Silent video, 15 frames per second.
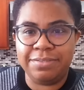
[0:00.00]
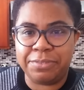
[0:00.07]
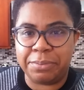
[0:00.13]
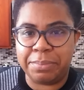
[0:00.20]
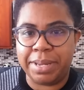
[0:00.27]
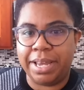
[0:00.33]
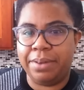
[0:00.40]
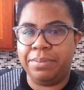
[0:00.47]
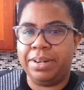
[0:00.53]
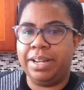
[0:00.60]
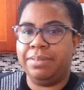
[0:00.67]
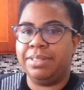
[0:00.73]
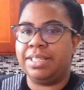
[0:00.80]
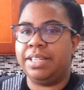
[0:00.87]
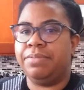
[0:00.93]
for me when I
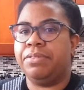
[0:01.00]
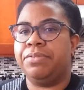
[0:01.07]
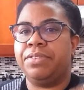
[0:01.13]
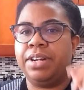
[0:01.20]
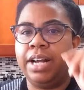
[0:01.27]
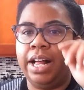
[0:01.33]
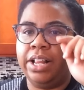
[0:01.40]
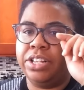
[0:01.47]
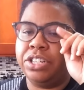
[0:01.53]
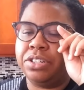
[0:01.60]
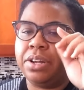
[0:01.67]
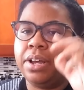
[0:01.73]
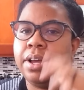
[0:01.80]
was leaving for college,